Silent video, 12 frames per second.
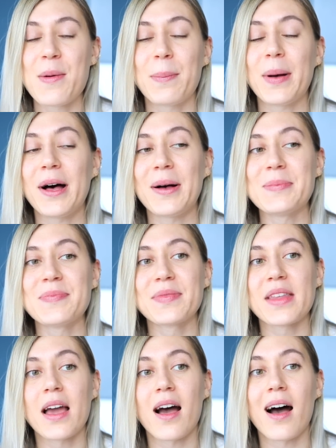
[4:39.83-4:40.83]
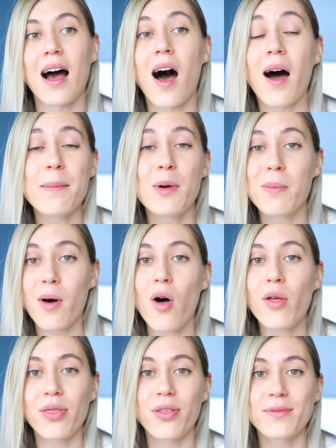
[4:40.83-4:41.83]
But I'm a
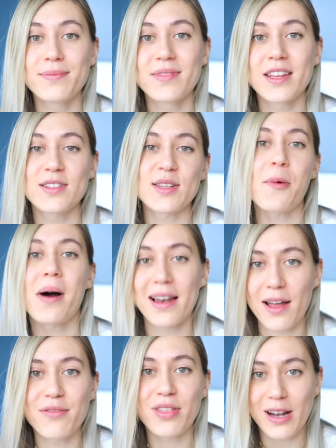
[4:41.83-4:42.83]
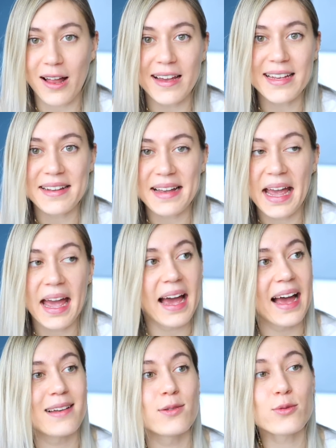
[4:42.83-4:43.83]
moth, so I love the light,
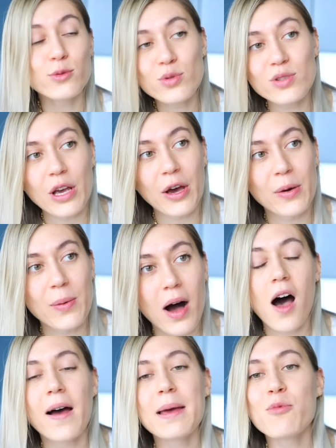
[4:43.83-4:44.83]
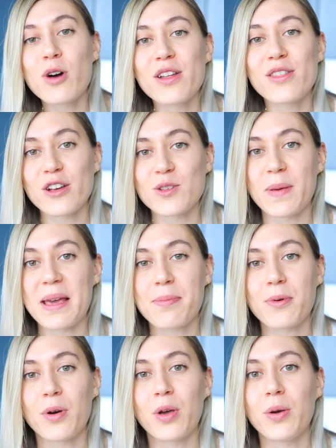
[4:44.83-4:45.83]
and also I'm one of those
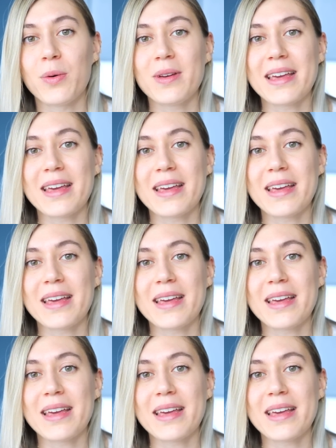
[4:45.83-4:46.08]
people who